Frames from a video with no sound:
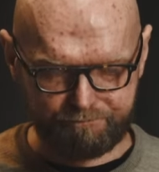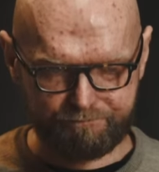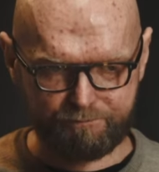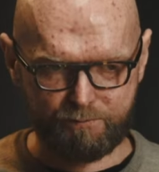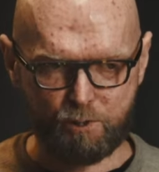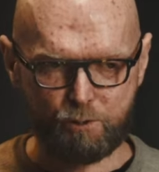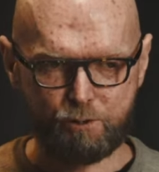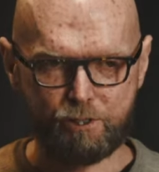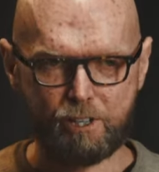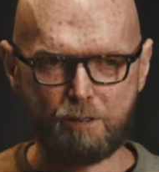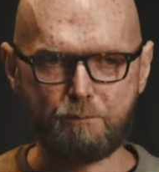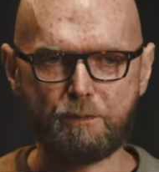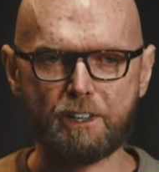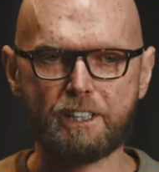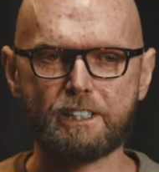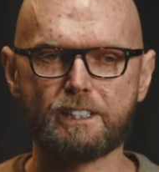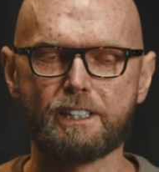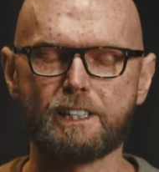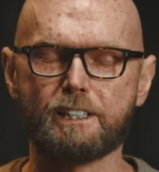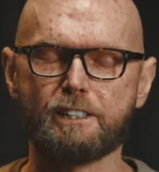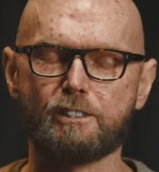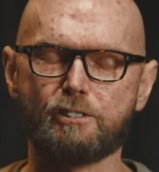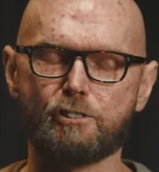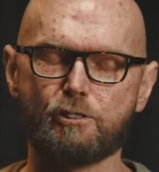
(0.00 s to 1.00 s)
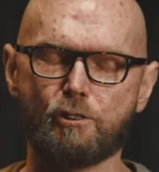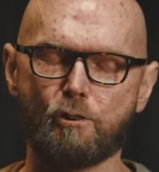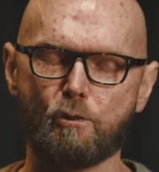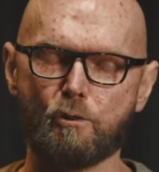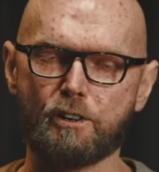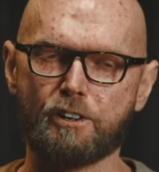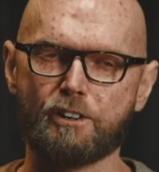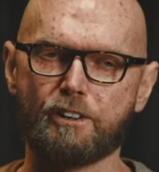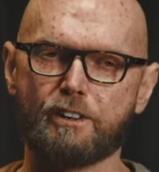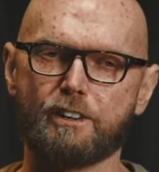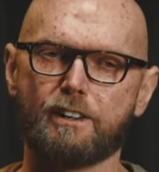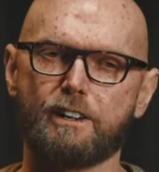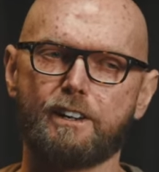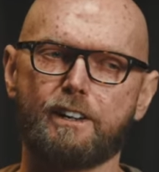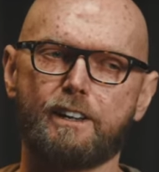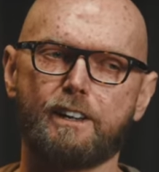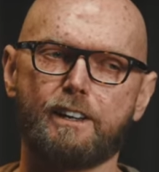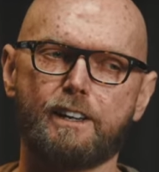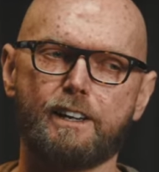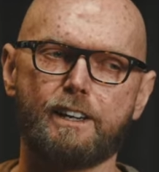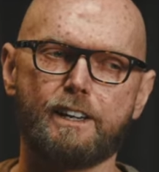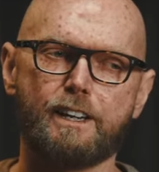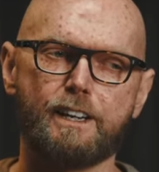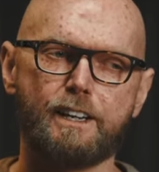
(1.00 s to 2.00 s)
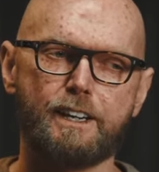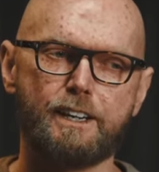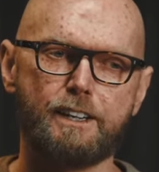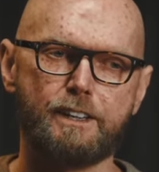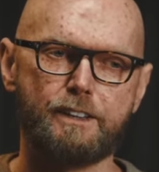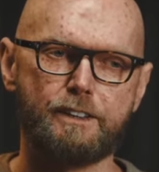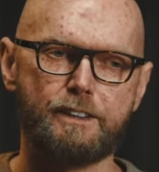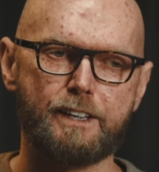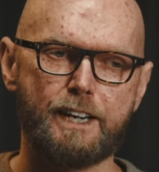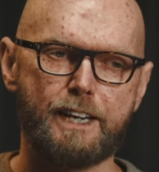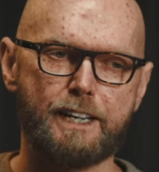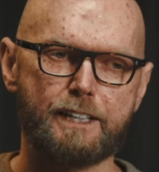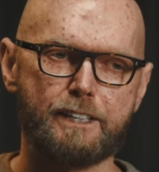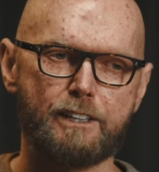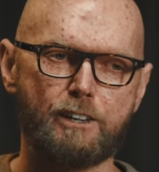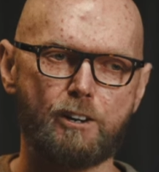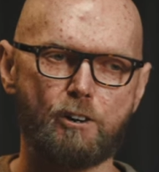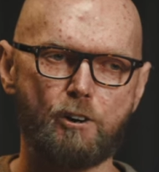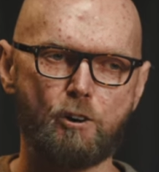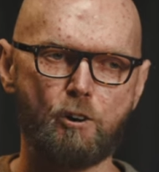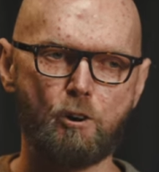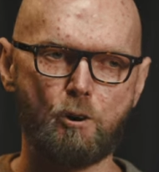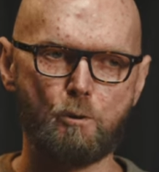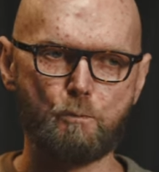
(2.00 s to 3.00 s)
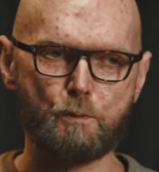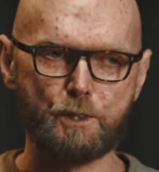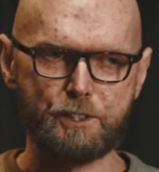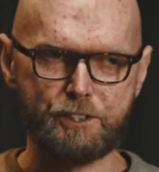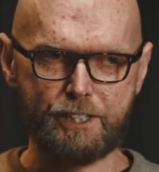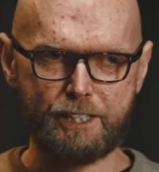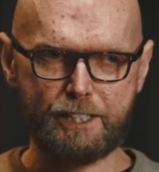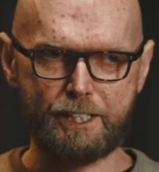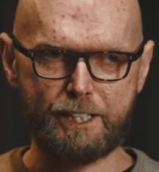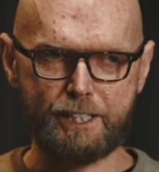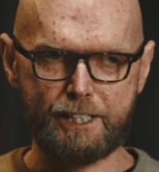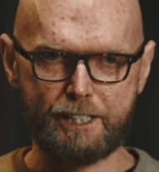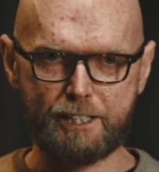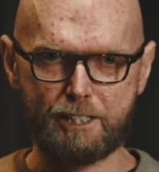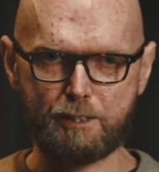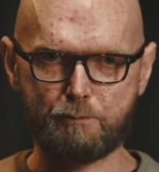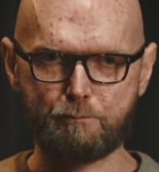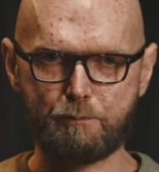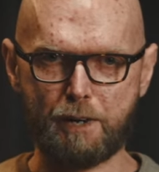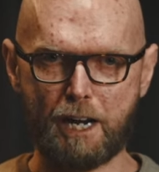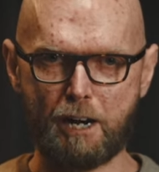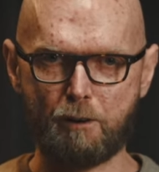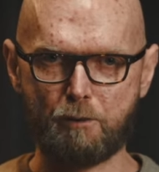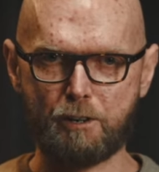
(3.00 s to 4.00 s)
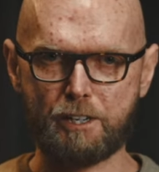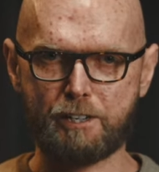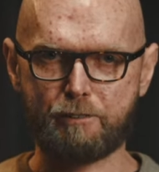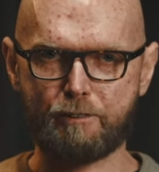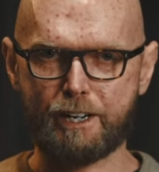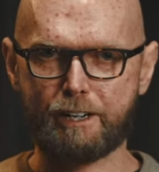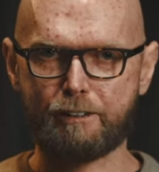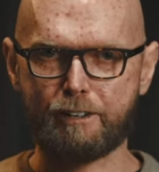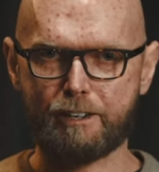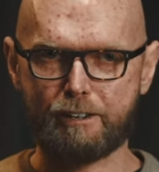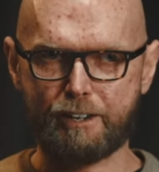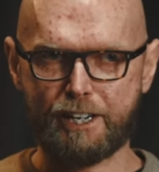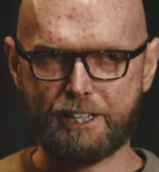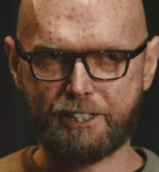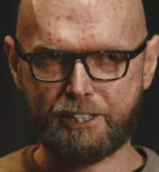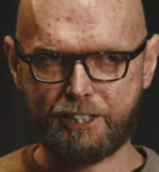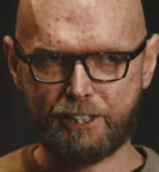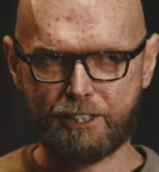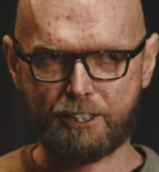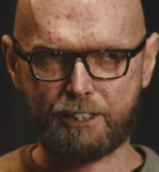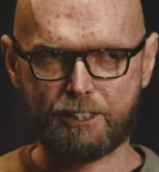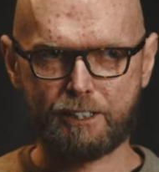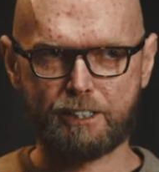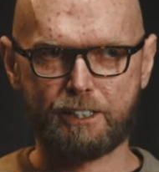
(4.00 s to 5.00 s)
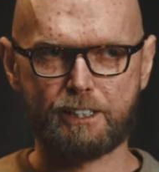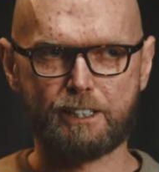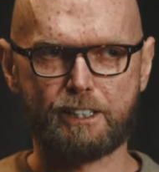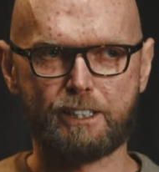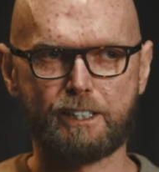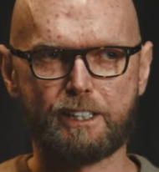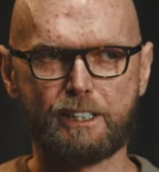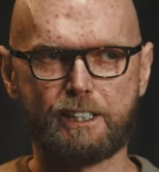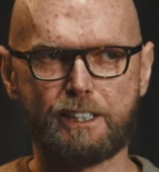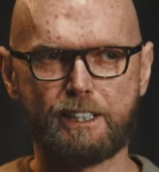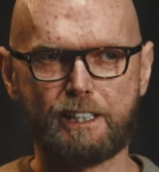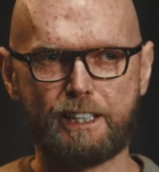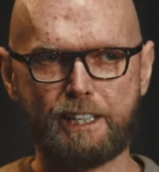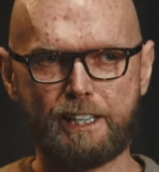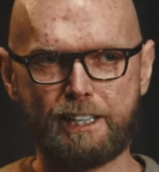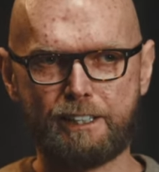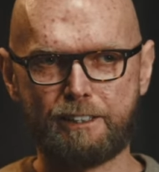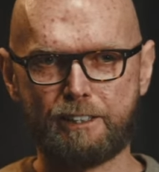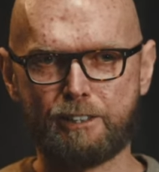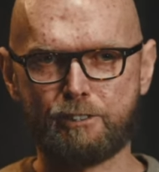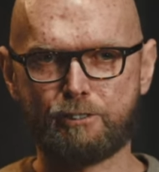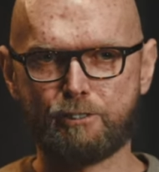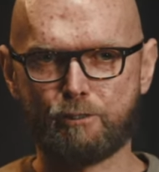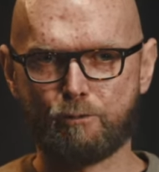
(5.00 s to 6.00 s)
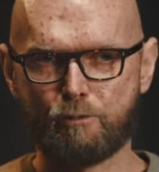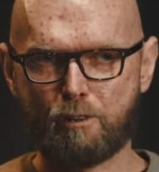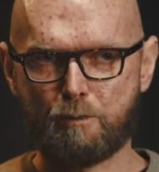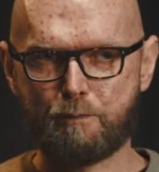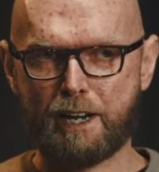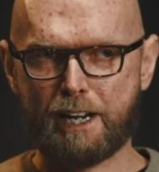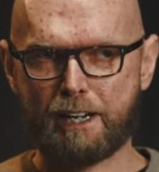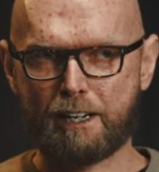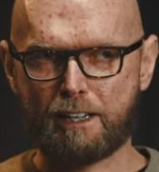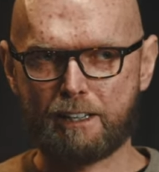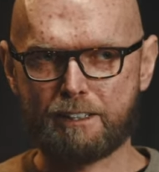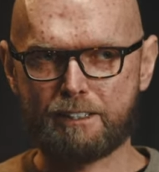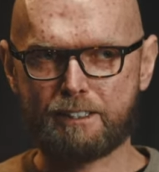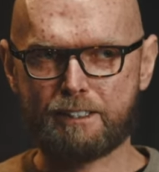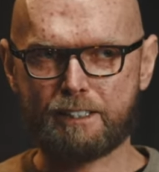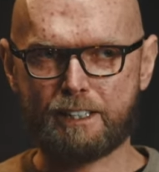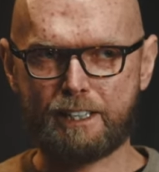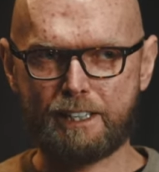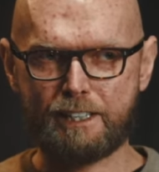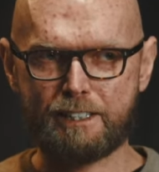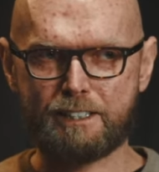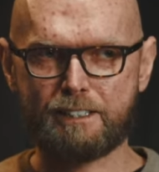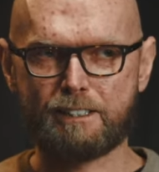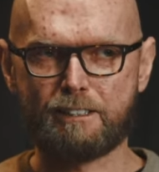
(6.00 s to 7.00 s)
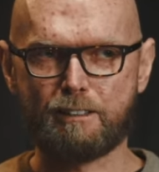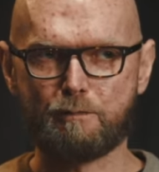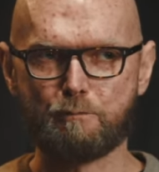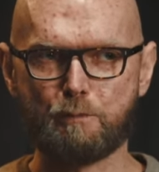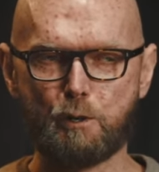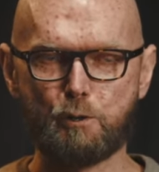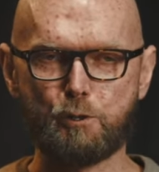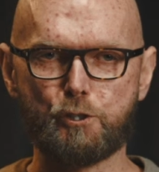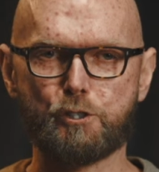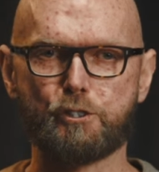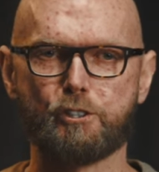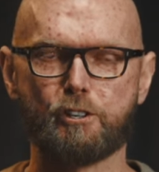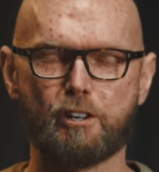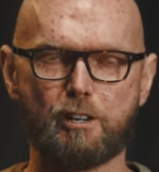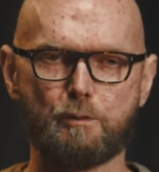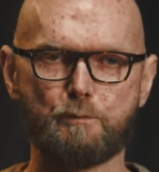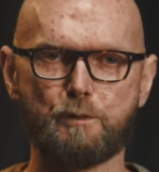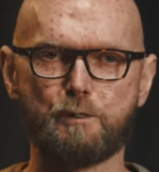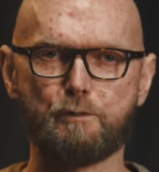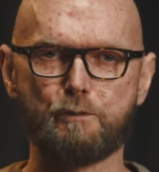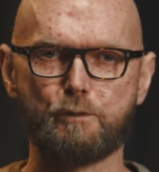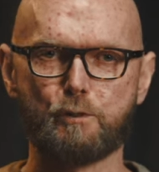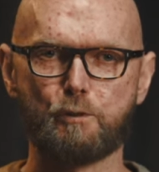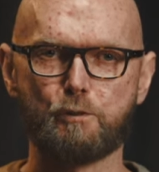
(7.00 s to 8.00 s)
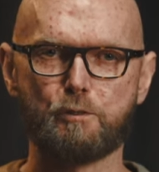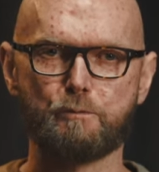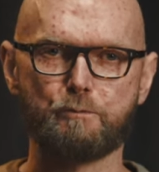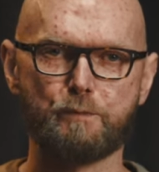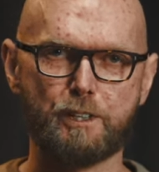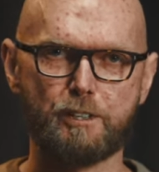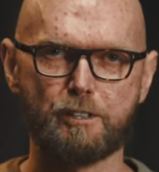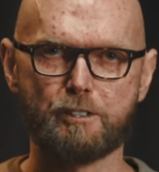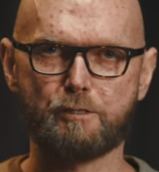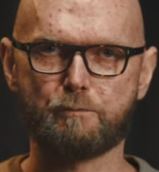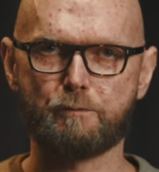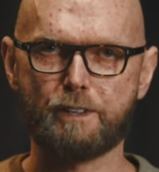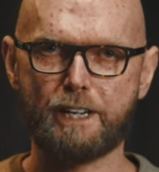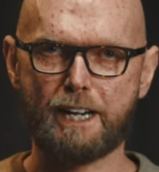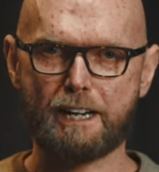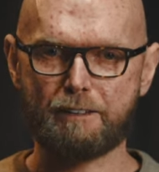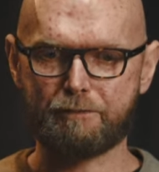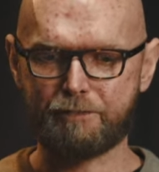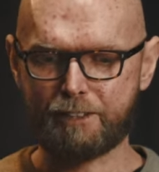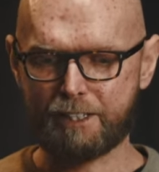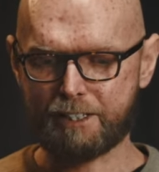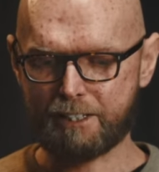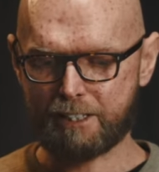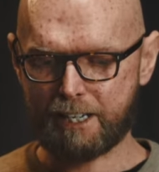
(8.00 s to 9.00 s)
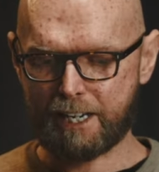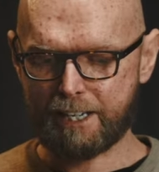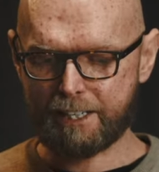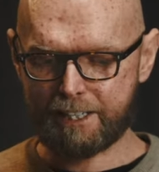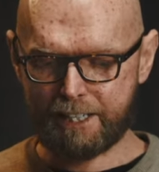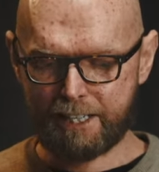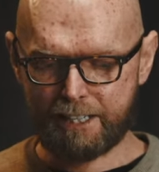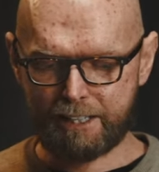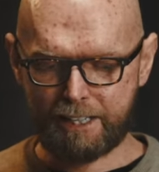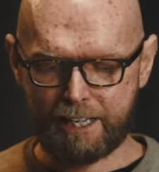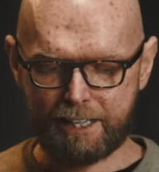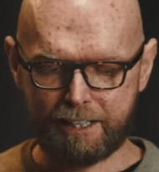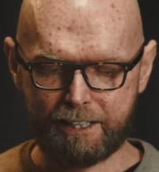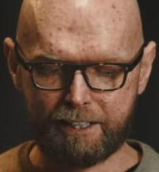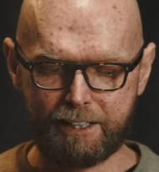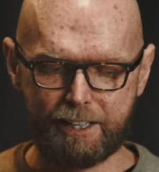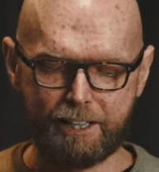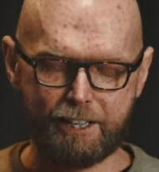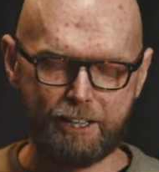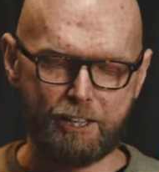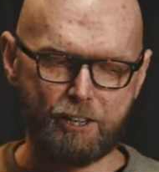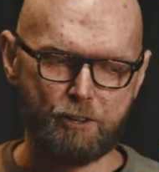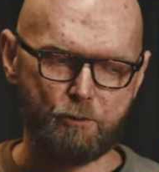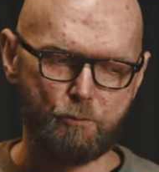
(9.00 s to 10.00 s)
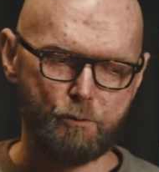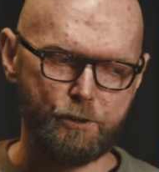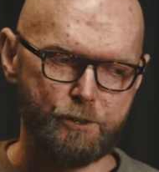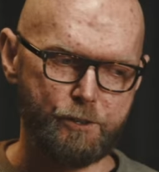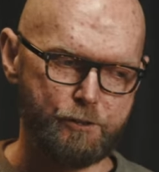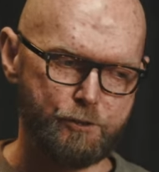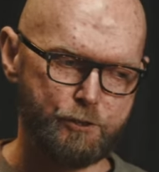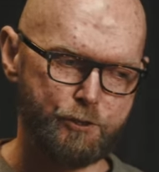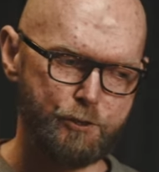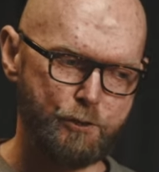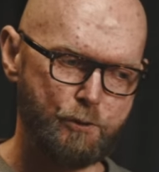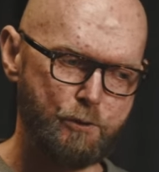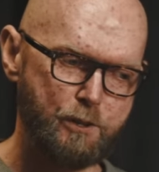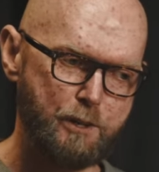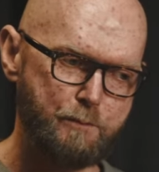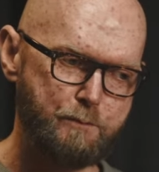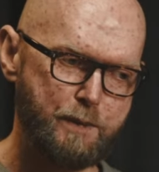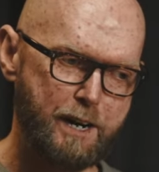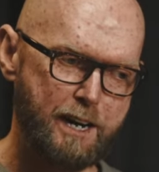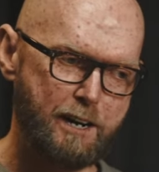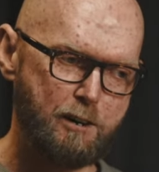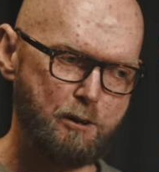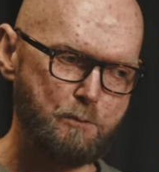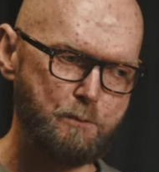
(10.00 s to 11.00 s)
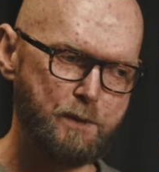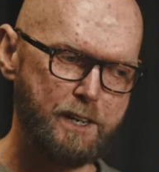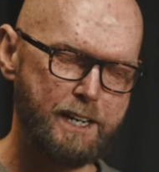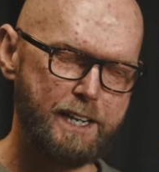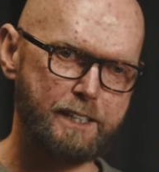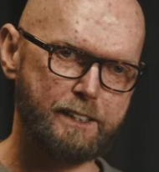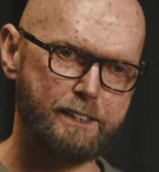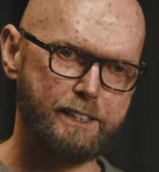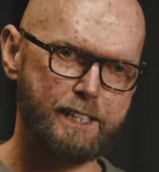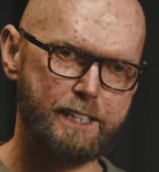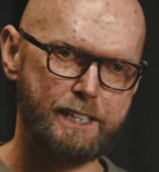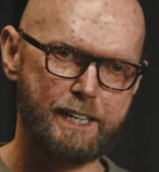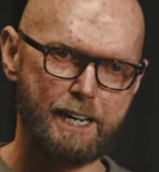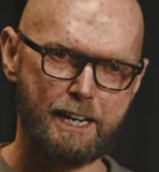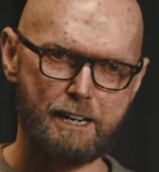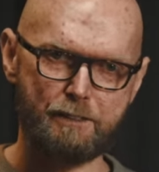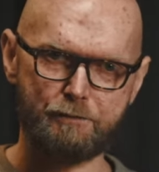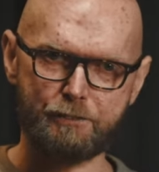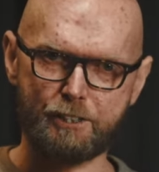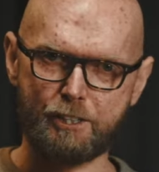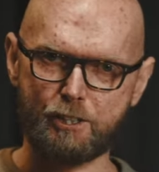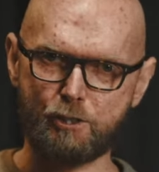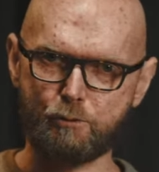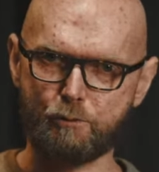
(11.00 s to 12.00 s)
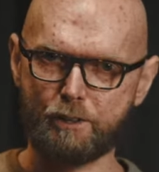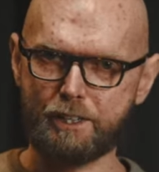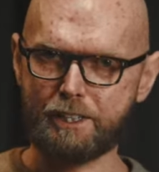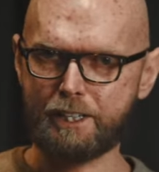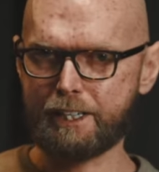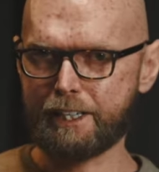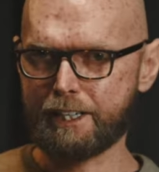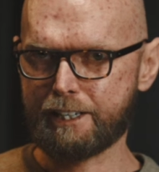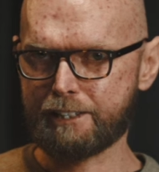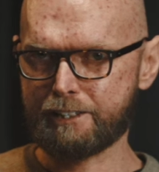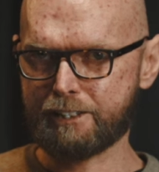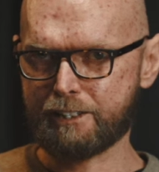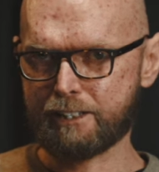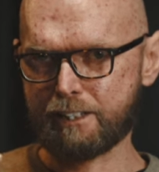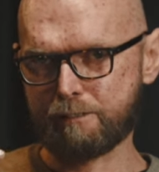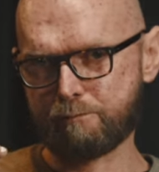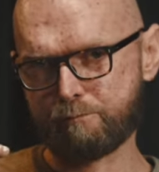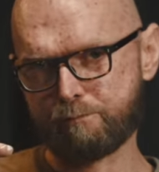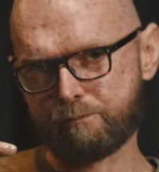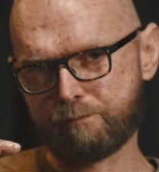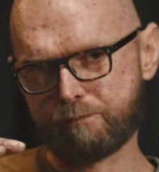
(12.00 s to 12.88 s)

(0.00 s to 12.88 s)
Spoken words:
to some extent taught that homogeneous power degradation in the solar panels is the most common fault, because we have this idea that when you install a power plant, then after 20 years, the